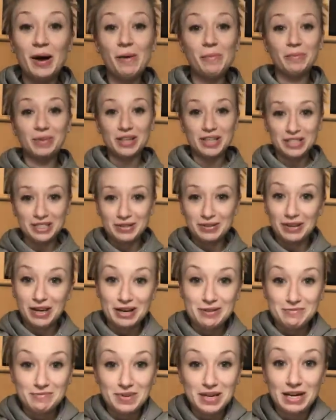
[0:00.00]
Plus you
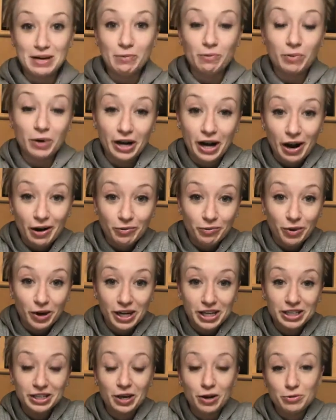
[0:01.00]
get me
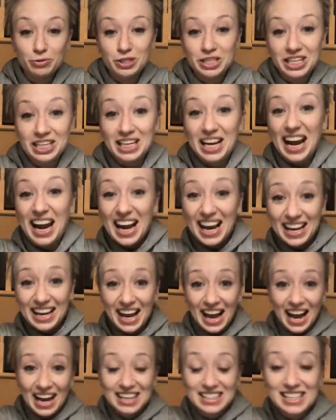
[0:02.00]
one-on-one coaching and
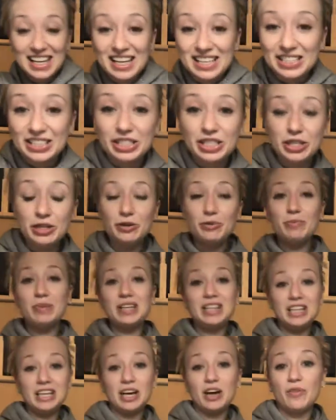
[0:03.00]
access to
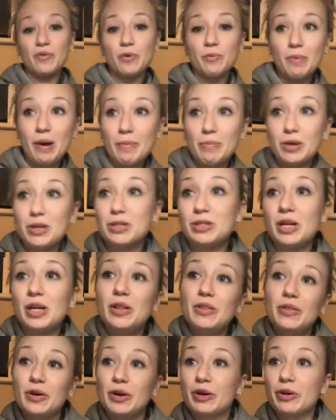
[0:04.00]
meet the other members
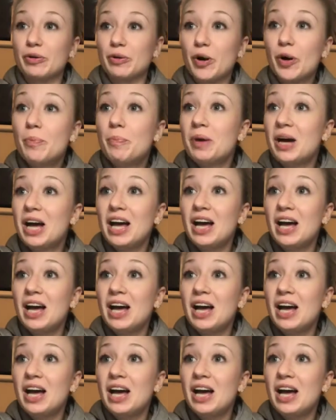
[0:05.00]
in the group.